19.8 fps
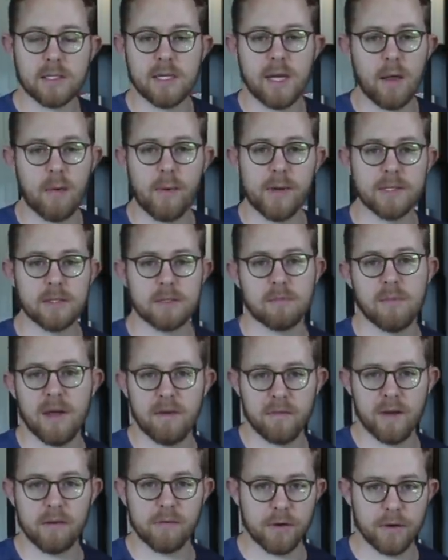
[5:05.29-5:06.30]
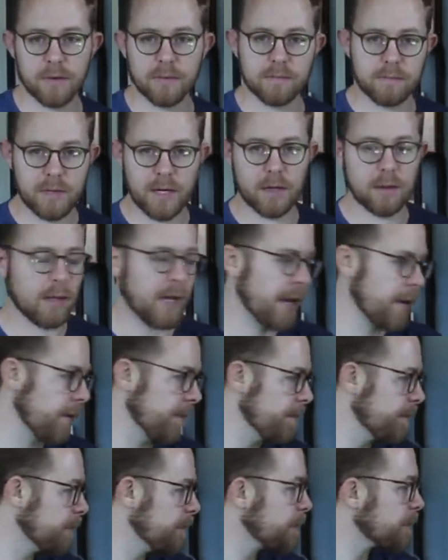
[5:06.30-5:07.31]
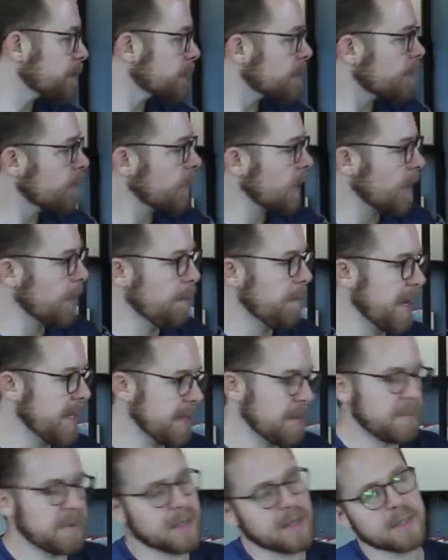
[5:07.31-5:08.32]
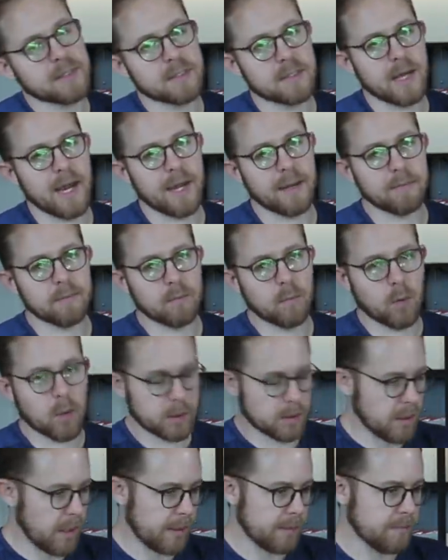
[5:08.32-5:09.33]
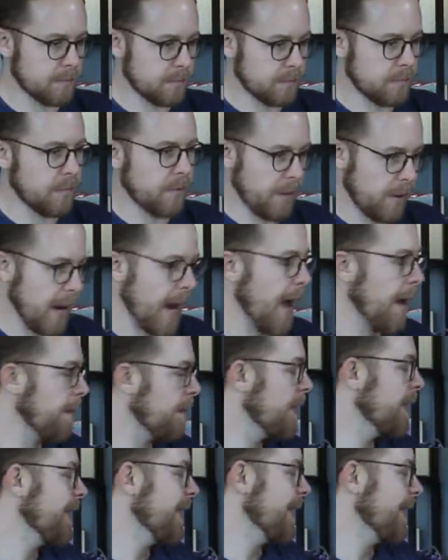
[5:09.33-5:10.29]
Southwest is my favorite airliner, mainly because I worked on their app.